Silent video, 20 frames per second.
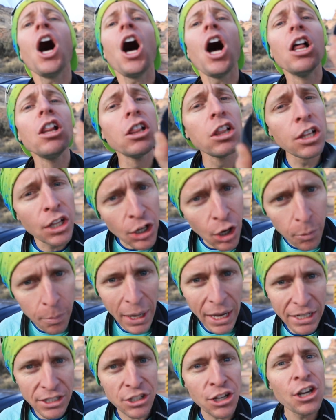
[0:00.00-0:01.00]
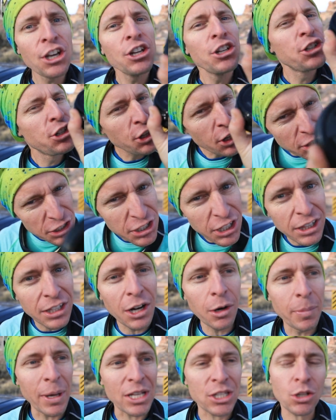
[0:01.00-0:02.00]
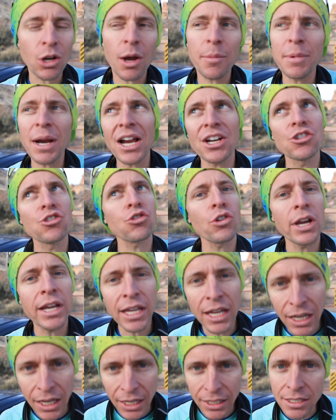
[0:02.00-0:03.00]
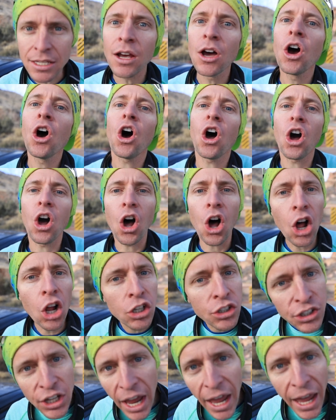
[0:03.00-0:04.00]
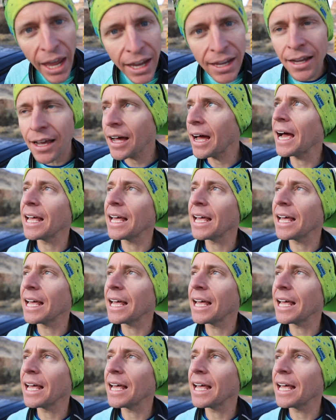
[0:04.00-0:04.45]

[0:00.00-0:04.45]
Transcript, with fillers: a little bit, just a little bit, so I'm not drinking it all day.